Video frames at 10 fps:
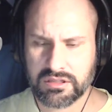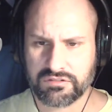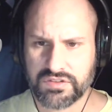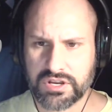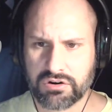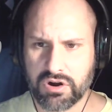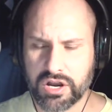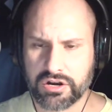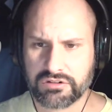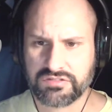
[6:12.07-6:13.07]
The fear
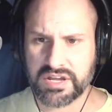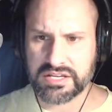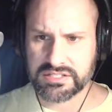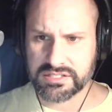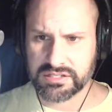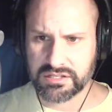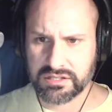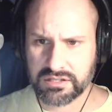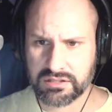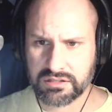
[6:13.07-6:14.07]
on her face,
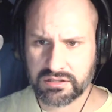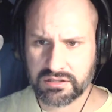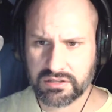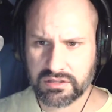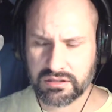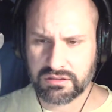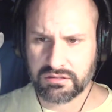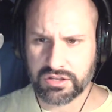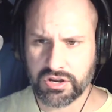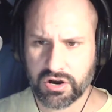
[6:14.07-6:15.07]

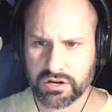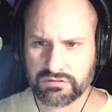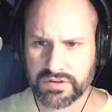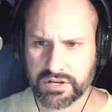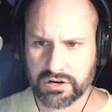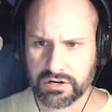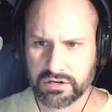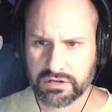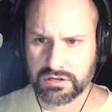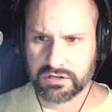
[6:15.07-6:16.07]
the dark figure,
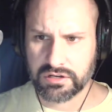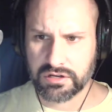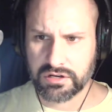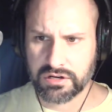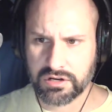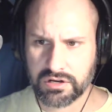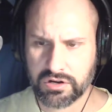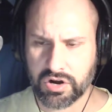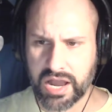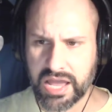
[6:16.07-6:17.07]

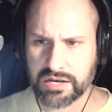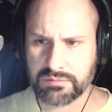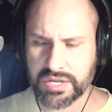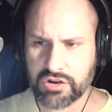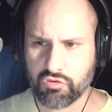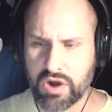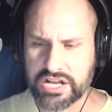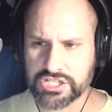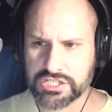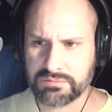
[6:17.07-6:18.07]
her head being
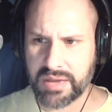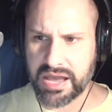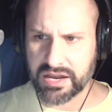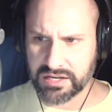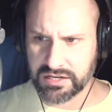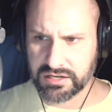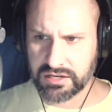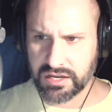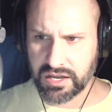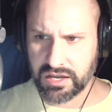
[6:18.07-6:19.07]
wrenched back,
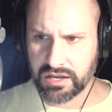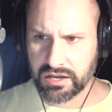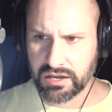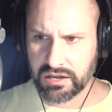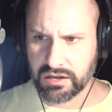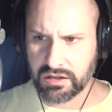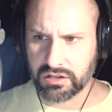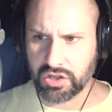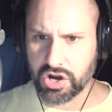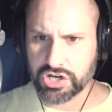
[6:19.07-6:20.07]

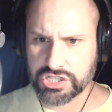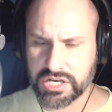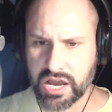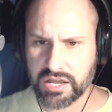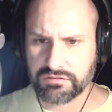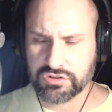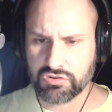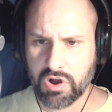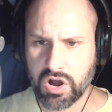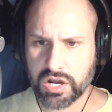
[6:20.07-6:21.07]
a large knife
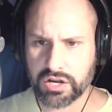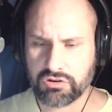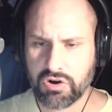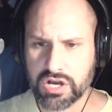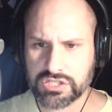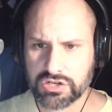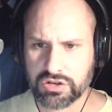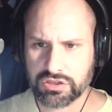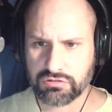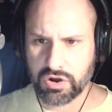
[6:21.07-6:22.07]
drawn across
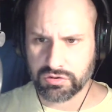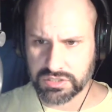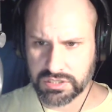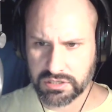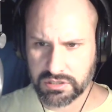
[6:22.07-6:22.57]
her throat,